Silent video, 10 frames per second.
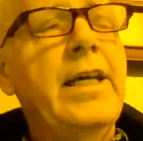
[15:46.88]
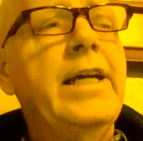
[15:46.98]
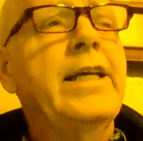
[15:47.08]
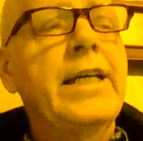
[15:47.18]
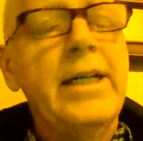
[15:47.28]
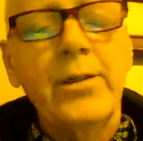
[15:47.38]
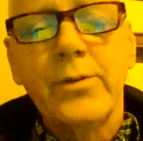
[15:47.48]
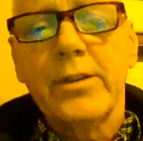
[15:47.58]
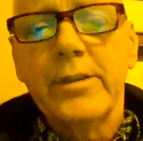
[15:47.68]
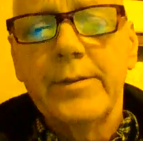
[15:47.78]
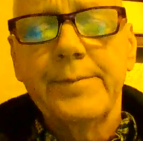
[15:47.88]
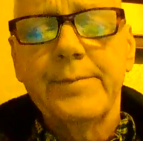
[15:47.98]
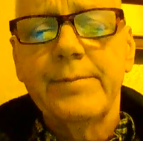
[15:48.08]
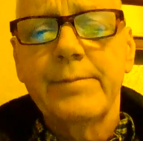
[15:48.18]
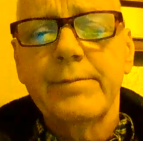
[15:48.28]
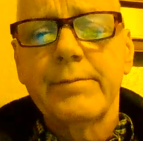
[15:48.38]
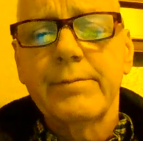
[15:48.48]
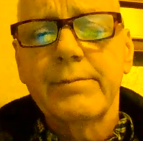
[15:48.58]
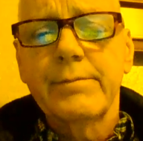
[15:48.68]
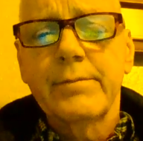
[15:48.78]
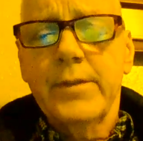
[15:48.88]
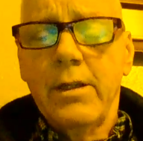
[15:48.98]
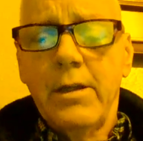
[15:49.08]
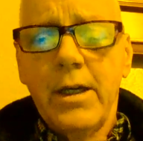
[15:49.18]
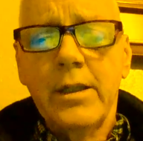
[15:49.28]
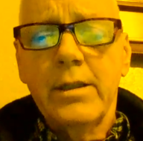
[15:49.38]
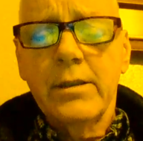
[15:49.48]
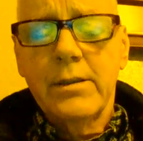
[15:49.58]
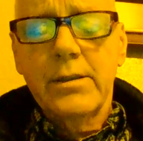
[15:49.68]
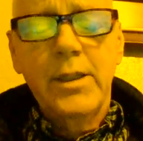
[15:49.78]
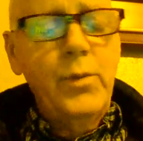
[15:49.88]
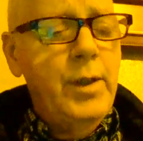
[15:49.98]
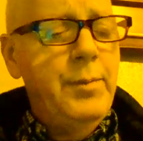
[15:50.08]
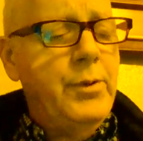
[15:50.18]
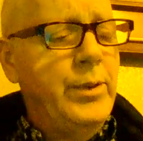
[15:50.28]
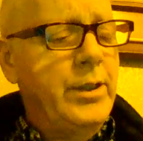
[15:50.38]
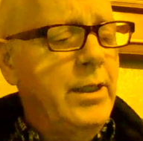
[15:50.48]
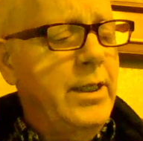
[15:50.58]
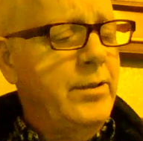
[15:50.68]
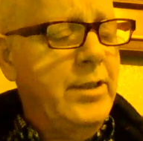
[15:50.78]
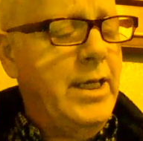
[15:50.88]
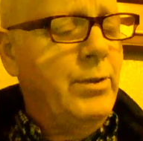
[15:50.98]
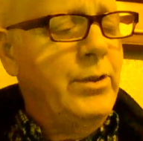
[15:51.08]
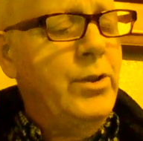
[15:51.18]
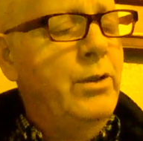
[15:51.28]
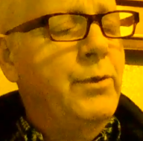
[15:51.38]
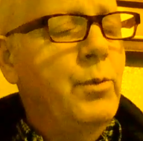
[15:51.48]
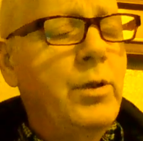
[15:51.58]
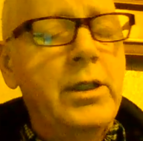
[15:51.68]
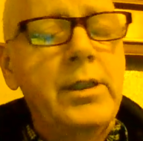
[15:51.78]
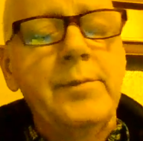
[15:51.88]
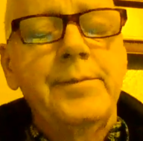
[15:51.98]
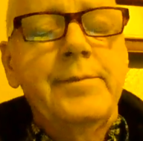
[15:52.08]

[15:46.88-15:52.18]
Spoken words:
taken out. Yeah, read between the lines on that one too if you want.